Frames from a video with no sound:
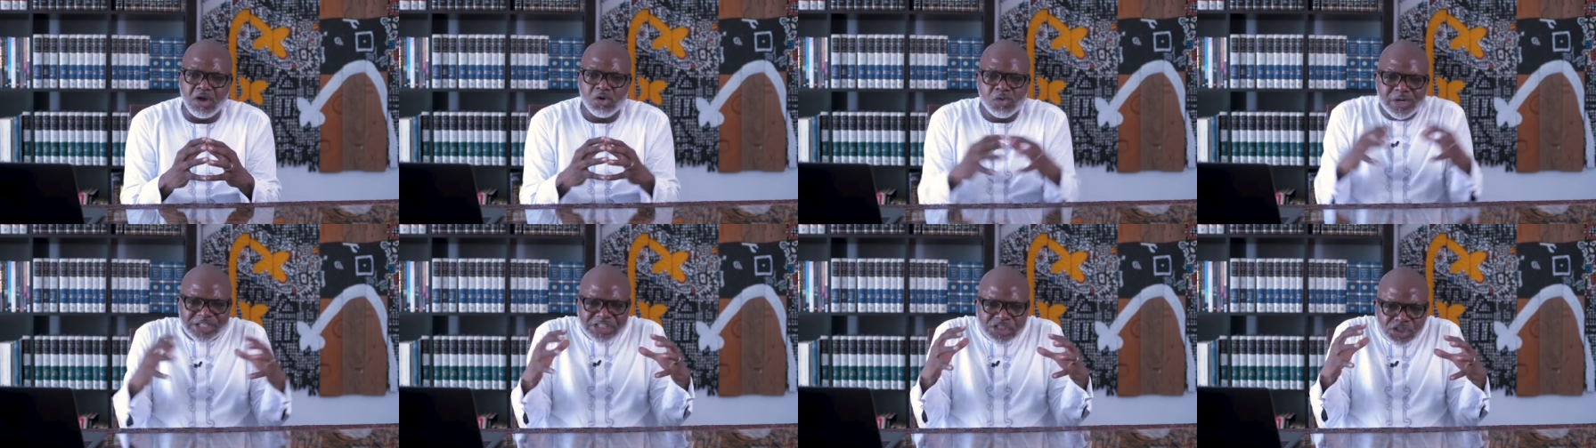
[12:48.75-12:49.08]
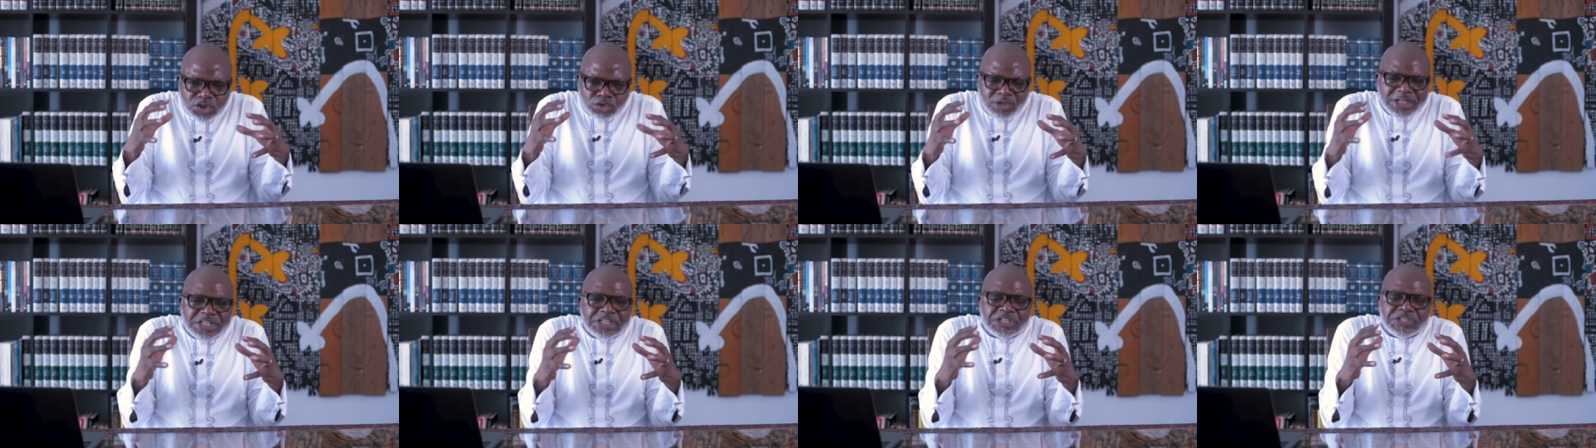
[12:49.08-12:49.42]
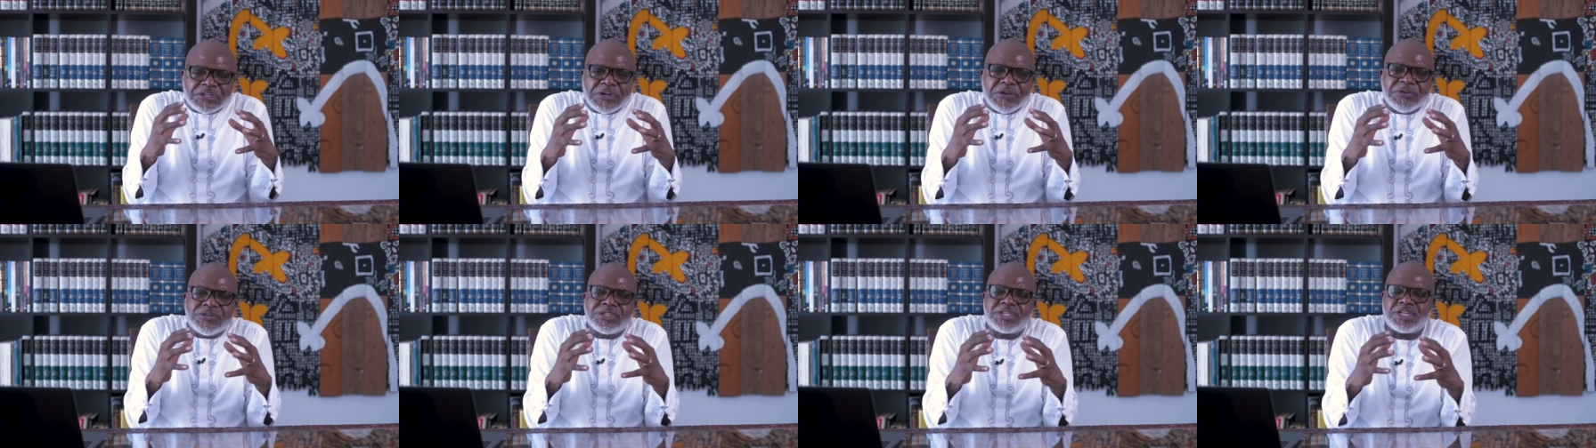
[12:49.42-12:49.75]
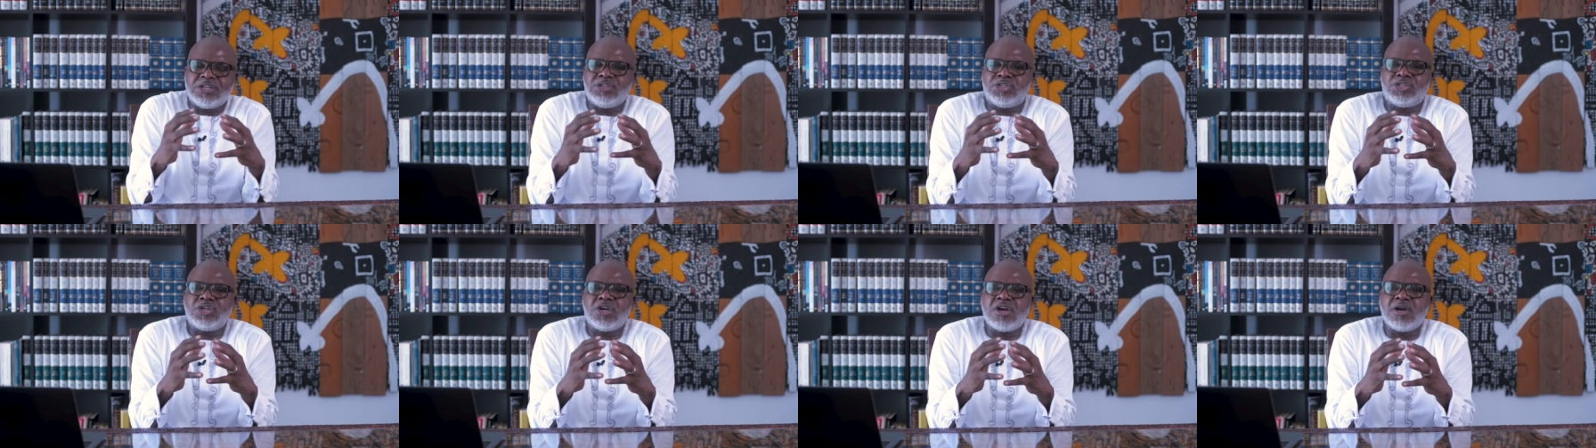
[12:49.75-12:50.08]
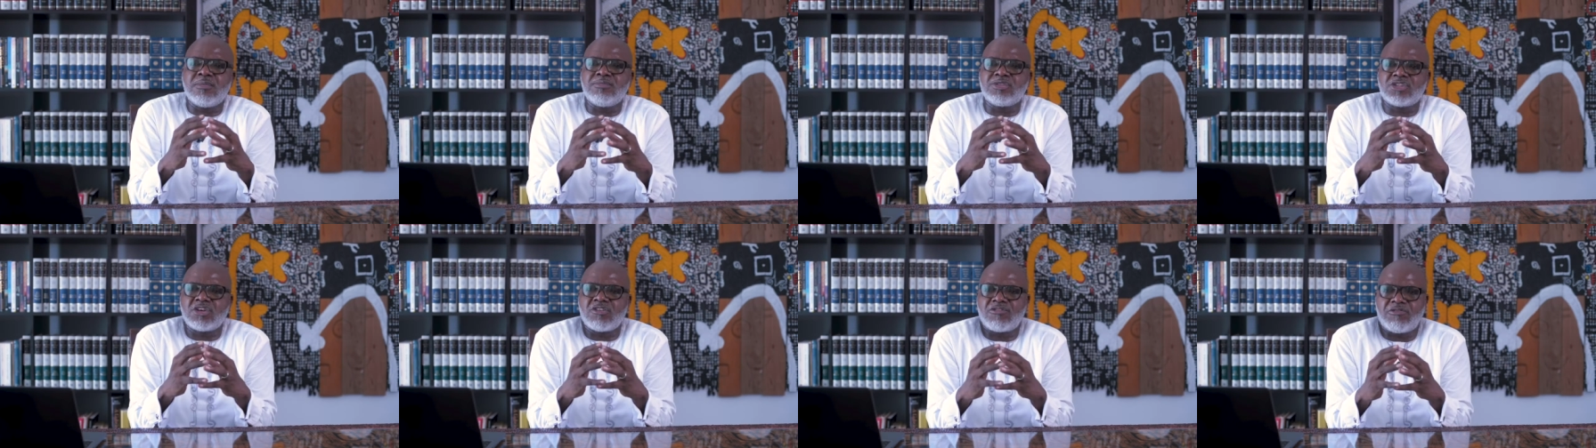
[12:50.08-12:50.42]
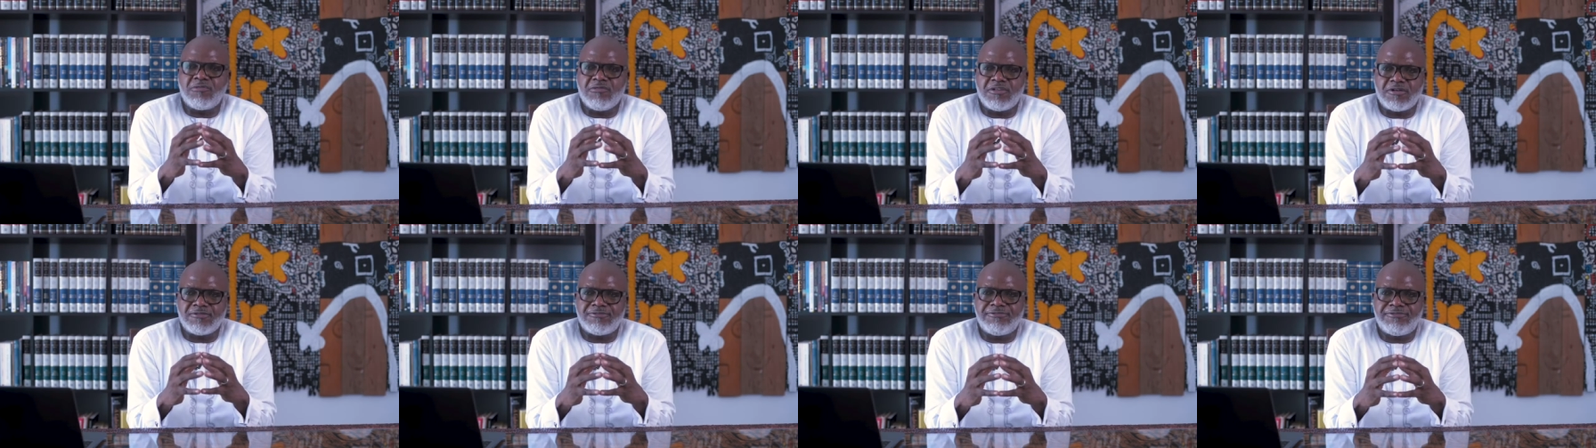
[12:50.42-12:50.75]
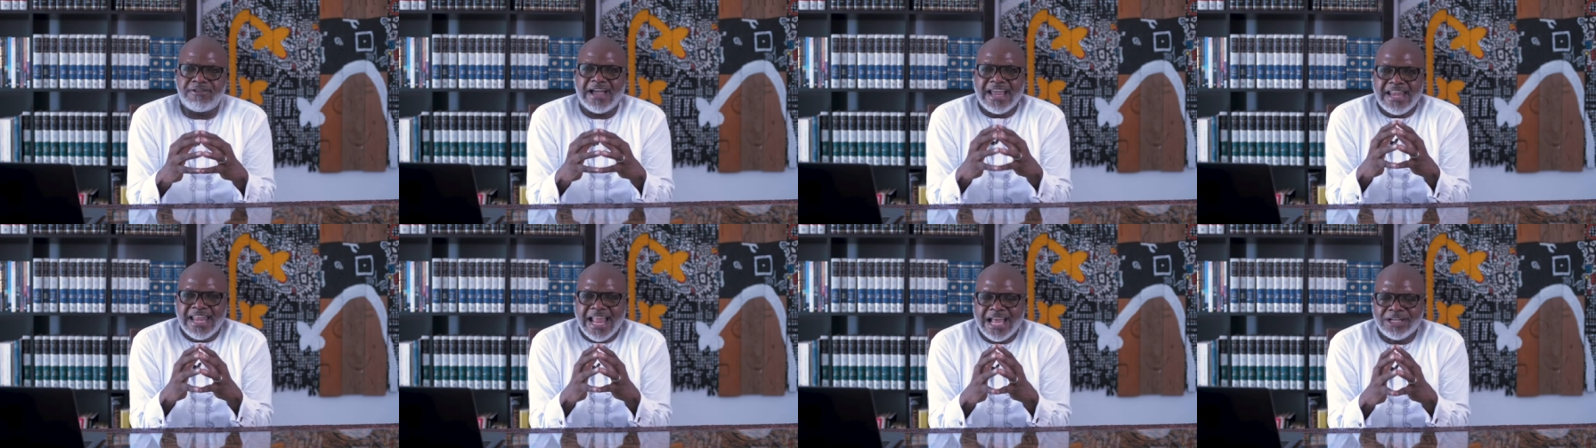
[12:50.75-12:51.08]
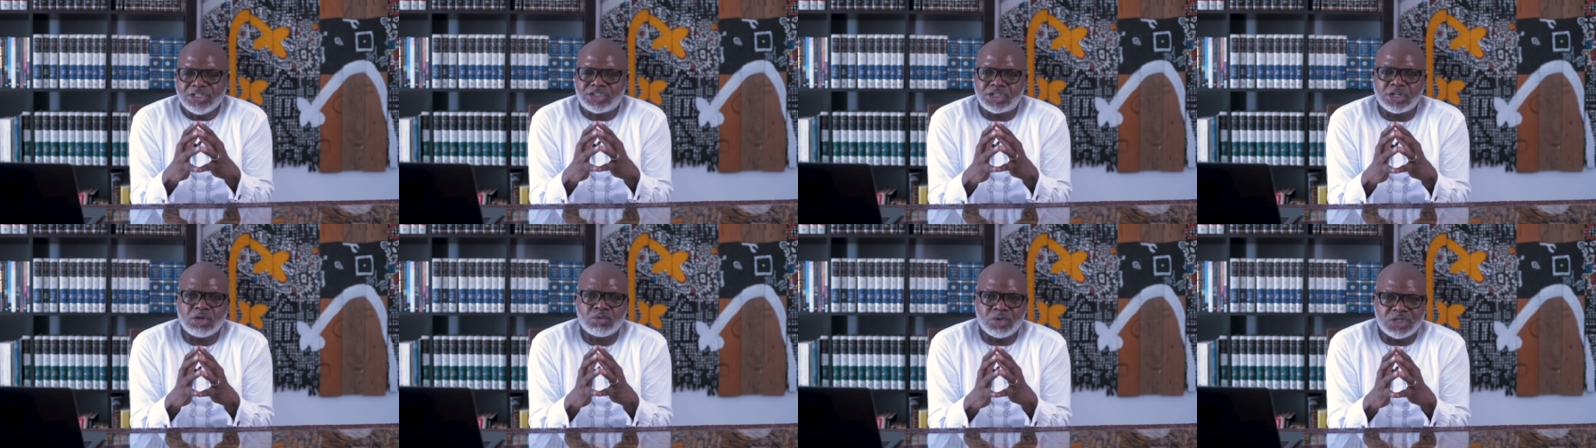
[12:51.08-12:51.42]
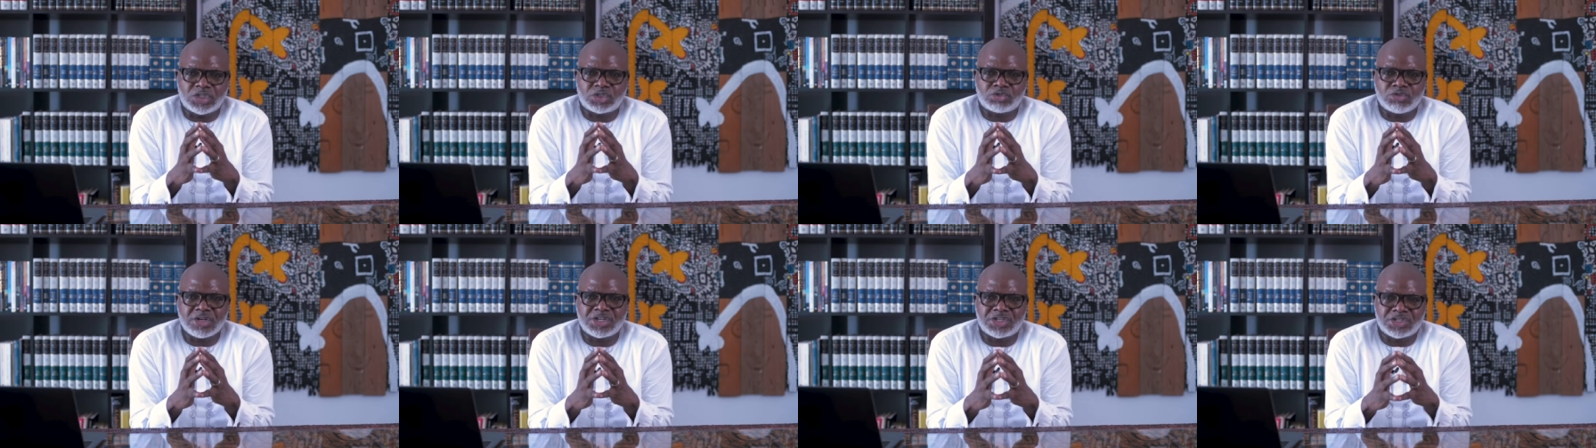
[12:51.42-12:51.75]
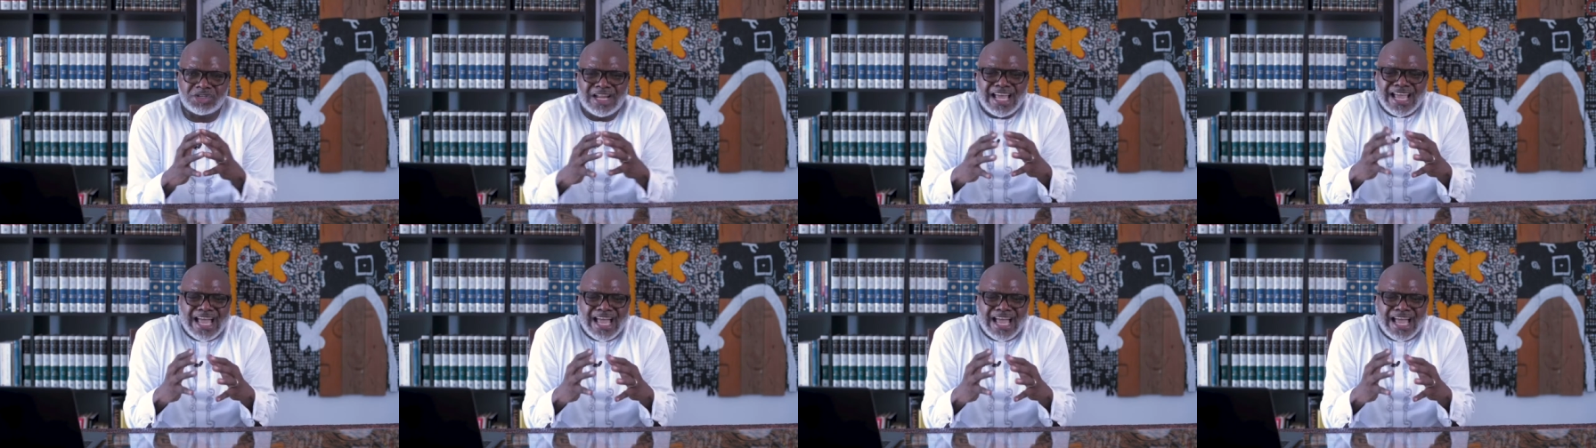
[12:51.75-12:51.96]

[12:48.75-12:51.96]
restrictions in terms of financial restriction.